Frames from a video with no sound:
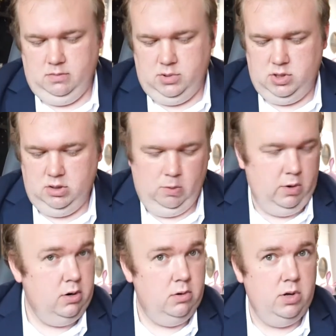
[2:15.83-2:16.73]
So I
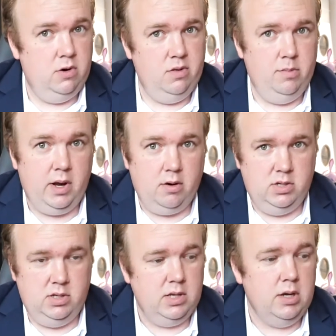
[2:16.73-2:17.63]
already went over the maker
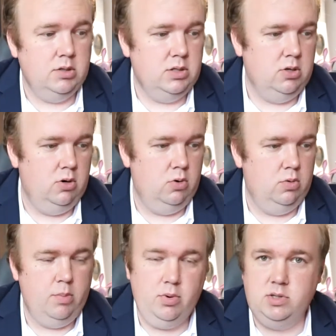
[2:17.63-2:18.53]
details, so
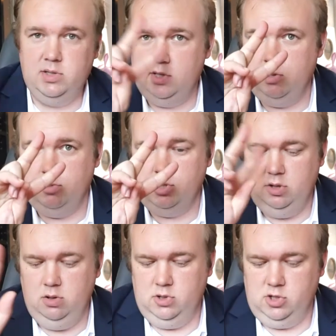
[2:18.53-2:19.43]
that brings us to number
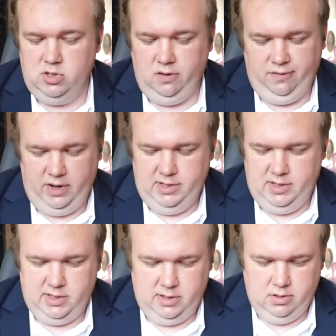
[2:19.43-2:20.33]
2, which is the fine
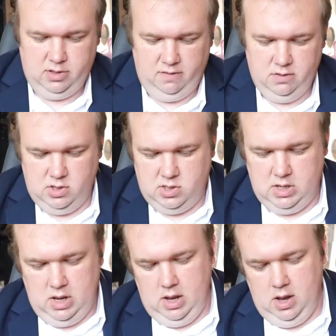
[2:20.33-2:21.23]
details of this
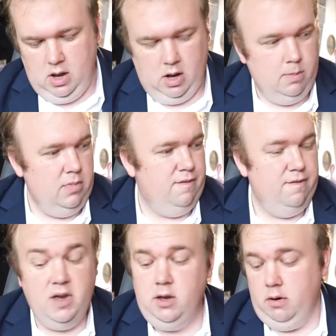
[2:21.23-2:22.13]

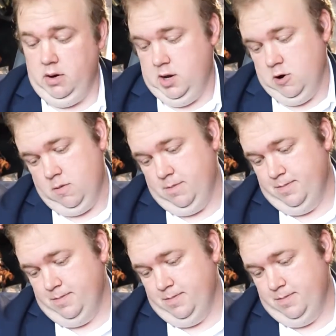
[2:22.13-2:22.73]
figure here.